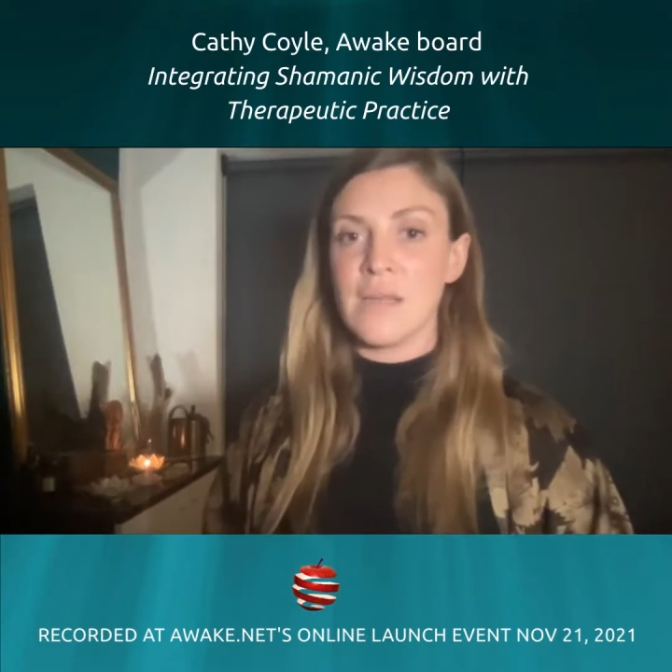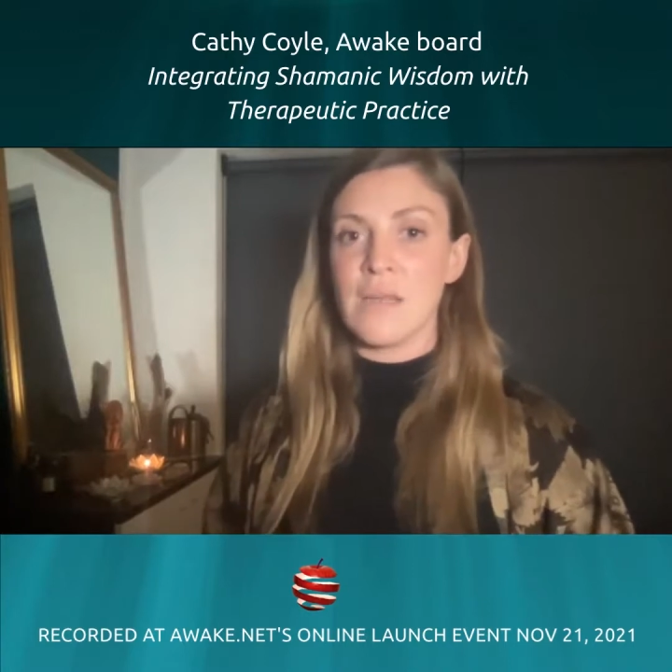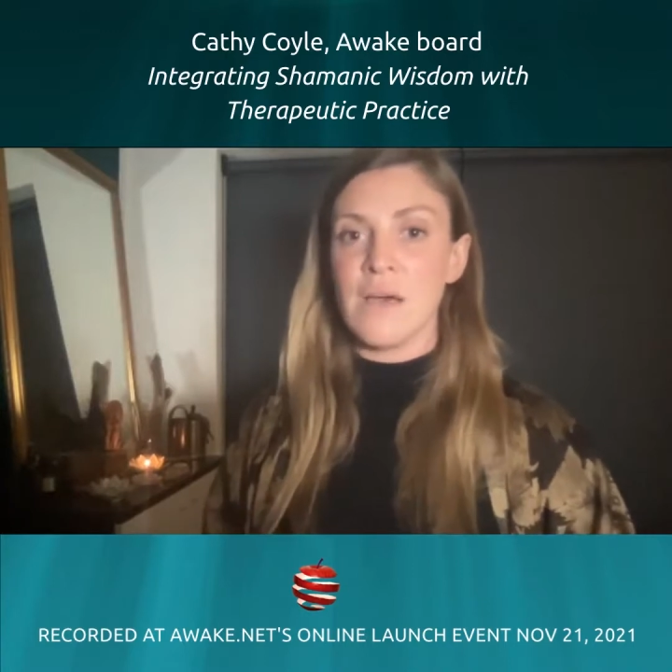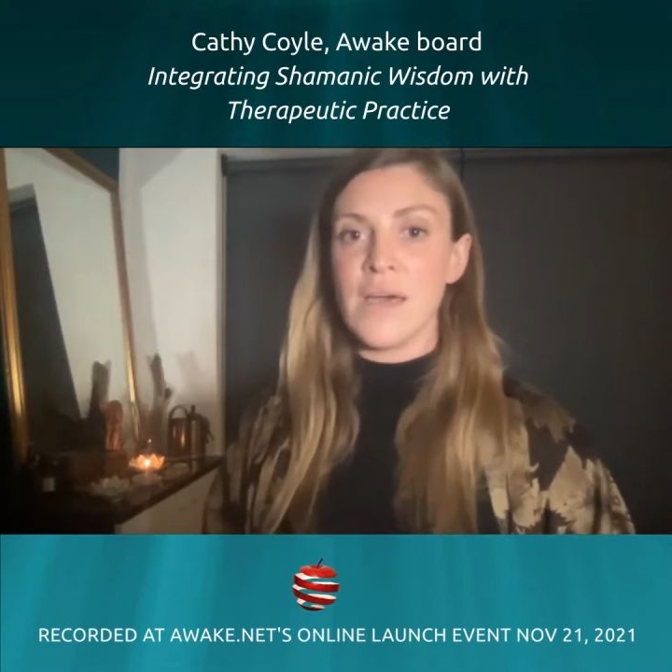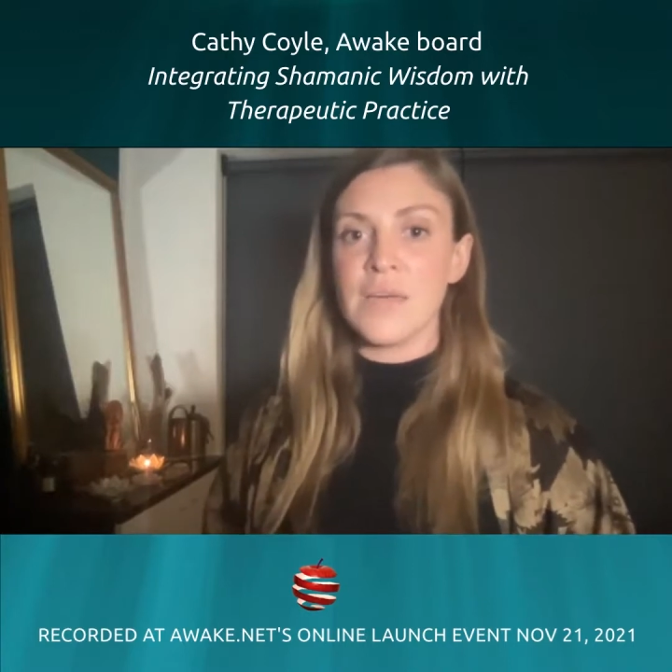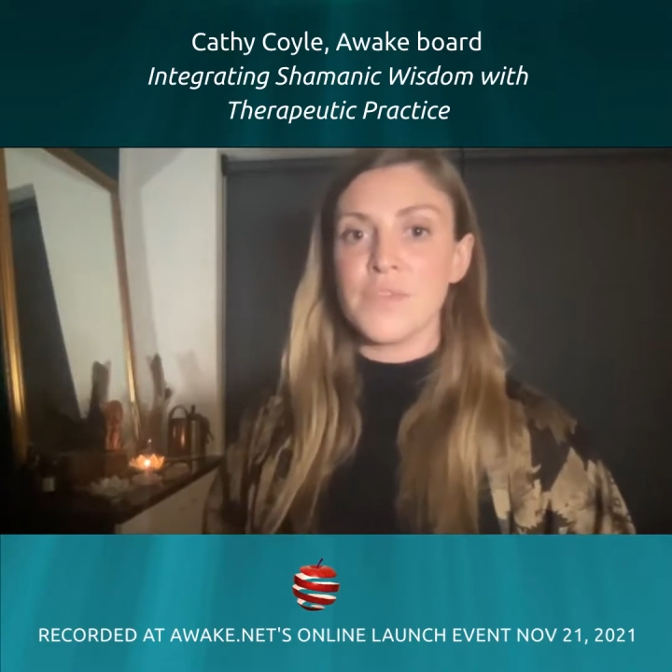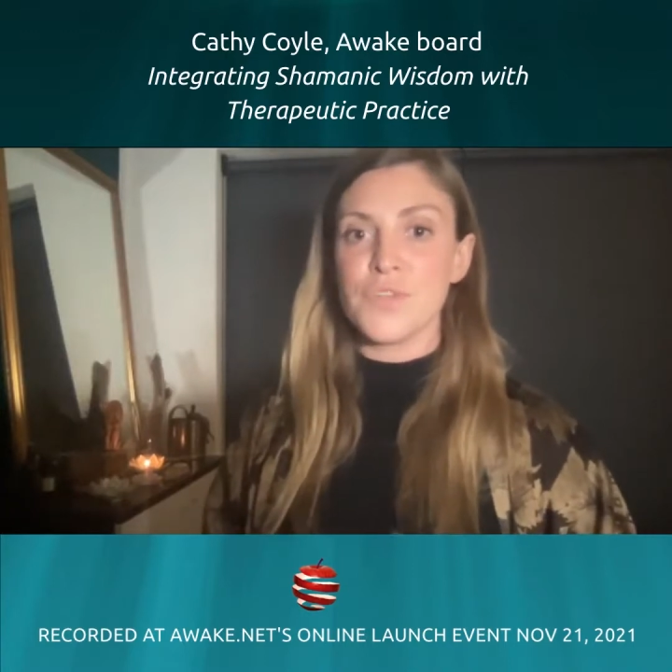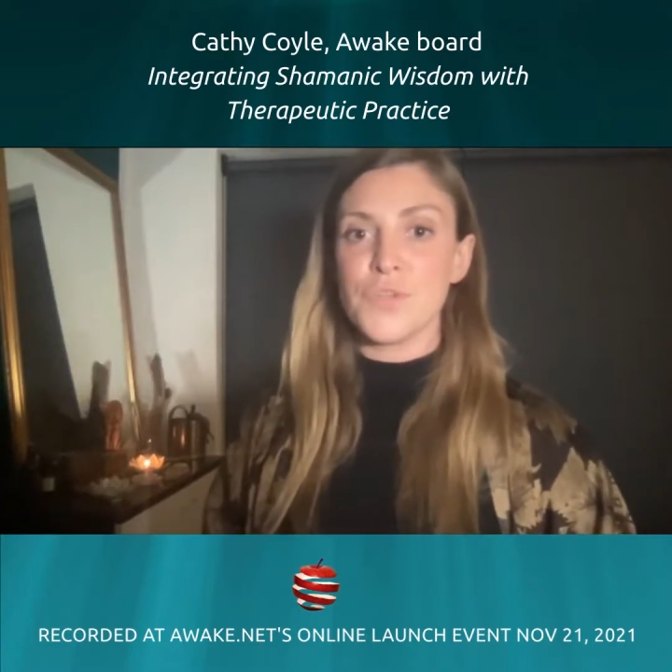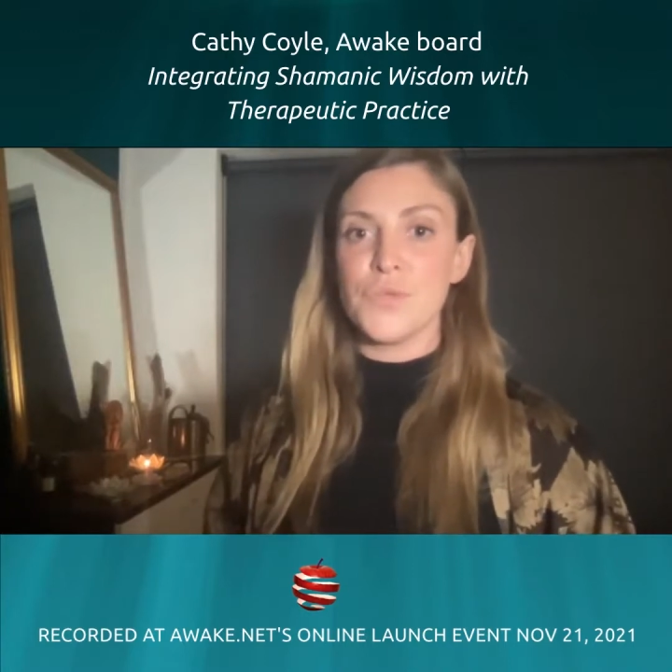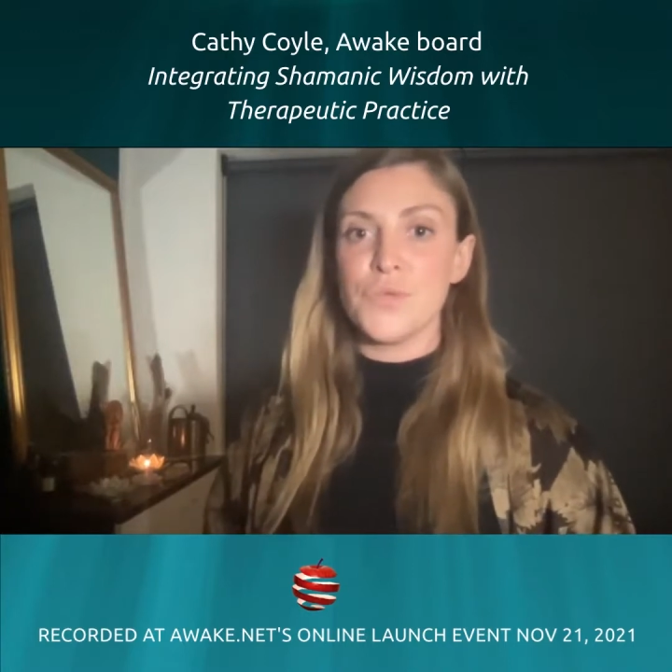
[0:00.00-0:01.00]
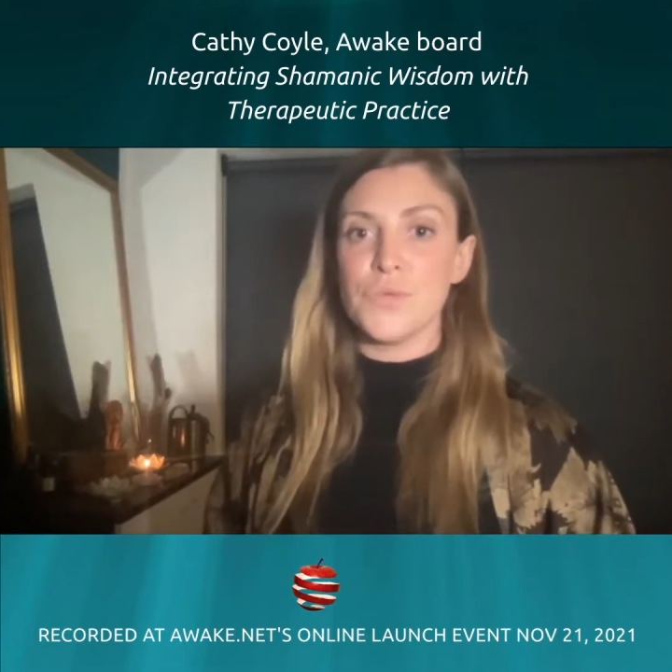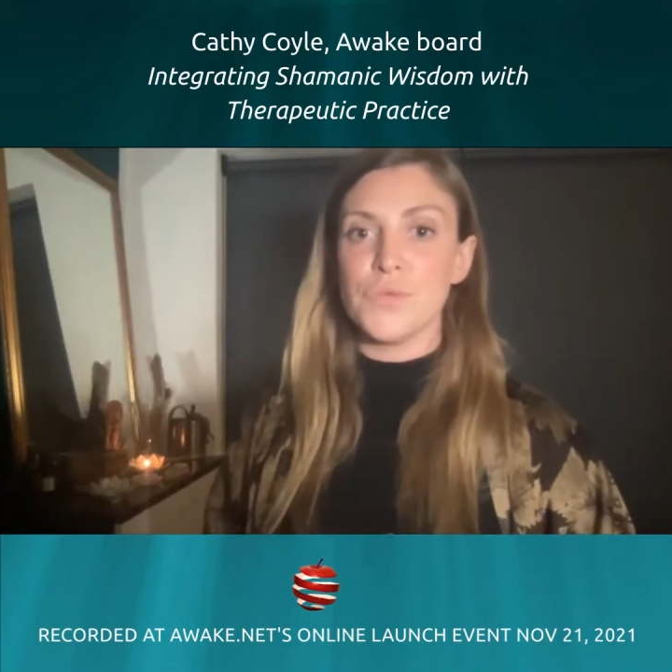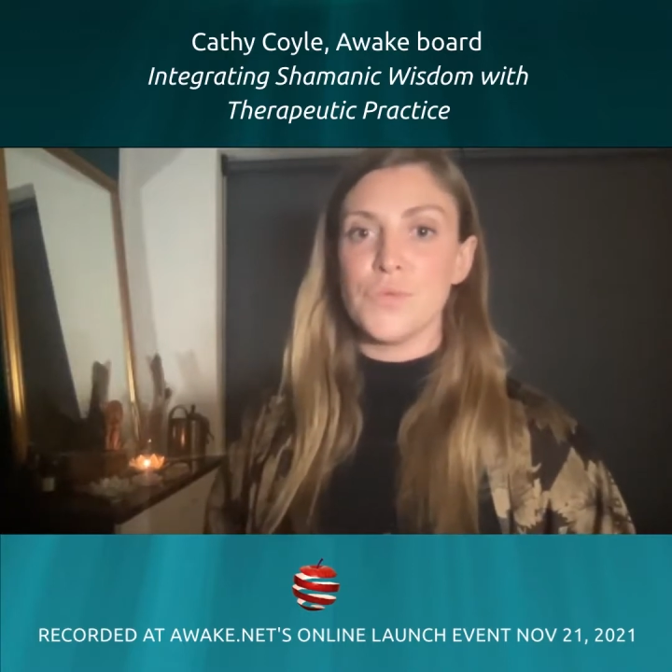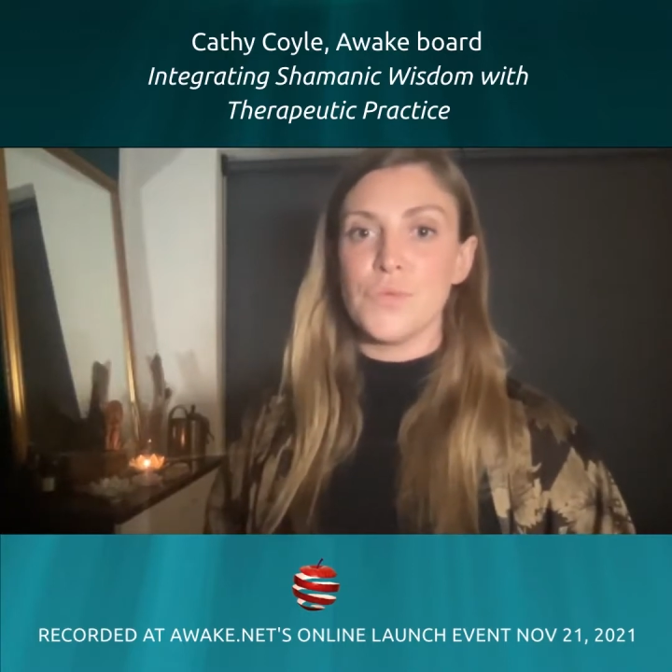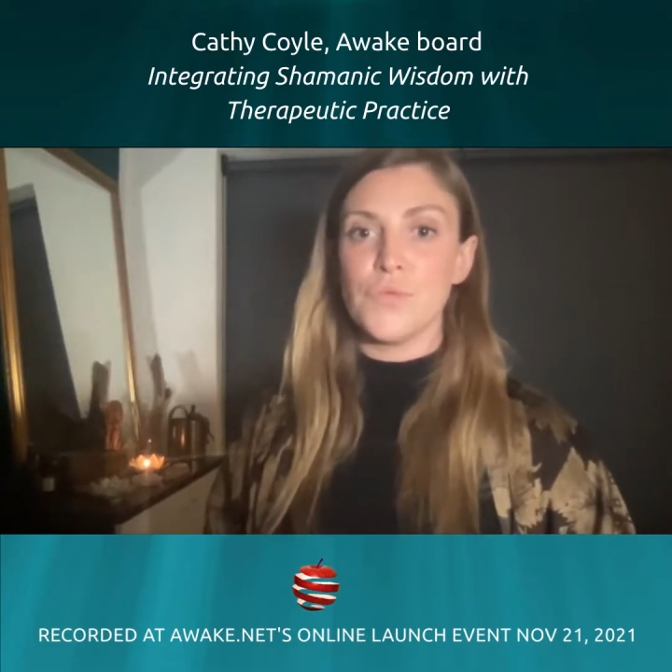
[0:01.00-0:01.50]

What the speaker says: their lives to